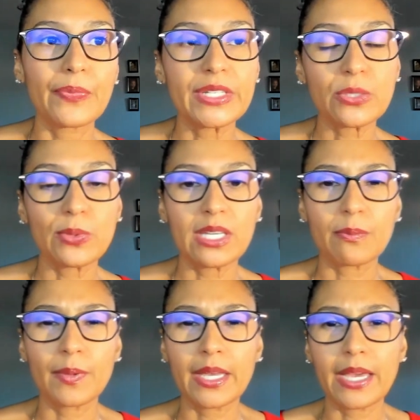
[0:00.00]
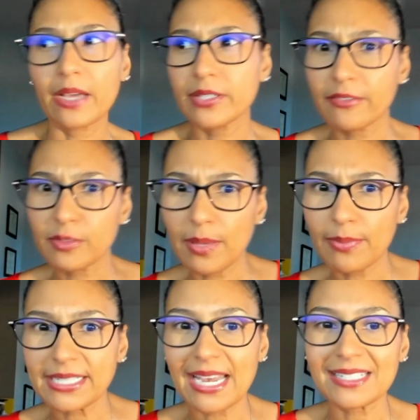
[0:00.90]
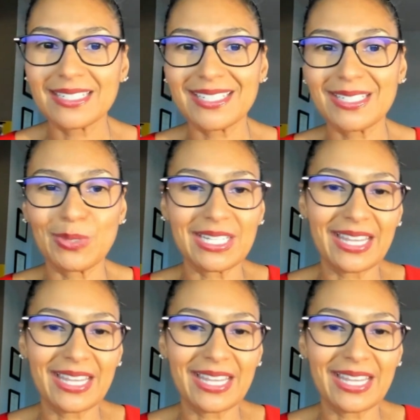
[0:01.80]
this week, but I also have to pay my taxes this week.